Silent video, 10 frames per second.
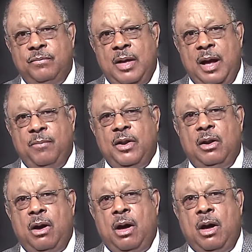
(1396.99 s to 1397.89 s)
I'm the
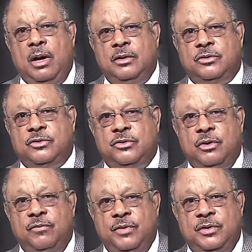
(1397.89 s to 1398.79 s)
Lord's
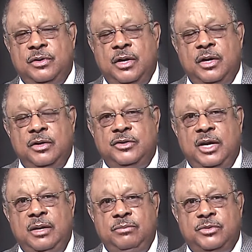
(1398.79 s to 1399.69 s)
servant,
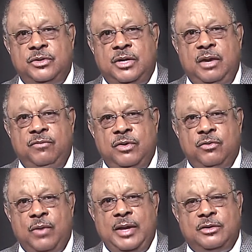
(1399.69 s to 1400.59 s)
James David,
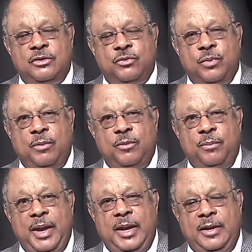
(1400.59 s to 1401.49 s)
righteous rebel
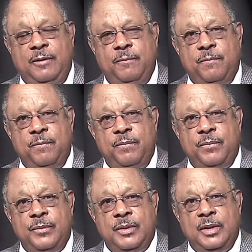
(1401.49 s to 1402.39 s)
Manning,
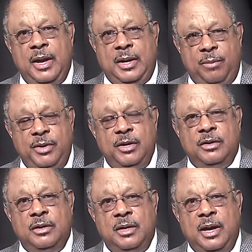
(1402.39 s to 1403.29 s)
and I'm here
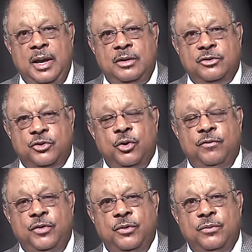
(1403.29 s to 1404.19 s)
to serve
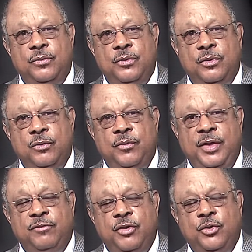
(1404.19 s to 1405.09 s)
you
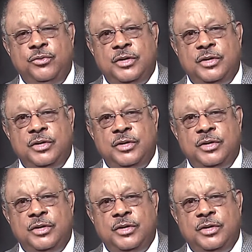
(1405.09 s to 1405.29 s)
with losing